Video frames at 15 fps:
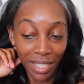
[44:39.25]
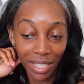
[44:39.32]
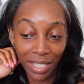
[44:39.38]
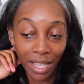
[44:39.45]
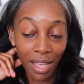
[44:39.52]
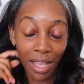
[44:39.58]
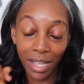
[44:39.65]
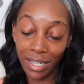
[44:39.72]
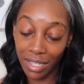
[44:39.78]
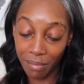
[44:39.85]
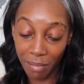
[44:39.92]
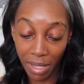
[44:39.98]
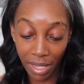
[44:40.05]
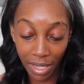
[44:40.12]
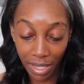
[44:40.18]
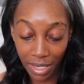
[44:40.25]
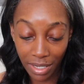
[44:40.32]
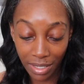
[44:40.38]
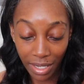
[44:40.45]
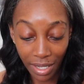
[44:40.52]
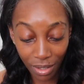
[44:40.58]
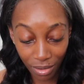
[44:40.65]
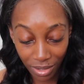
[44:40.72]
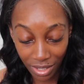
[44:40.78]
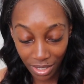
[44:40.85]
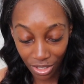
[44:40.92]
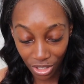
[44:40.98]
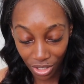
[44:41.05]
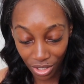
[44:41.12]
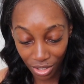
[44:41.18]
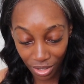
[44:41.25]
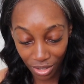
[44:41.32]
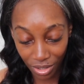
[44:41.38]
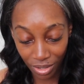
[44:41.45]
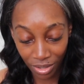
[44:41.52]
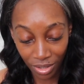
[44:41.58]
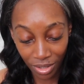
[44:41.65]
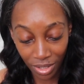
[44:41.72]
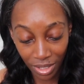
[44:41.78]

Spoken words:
Yeah, I did my nails this year.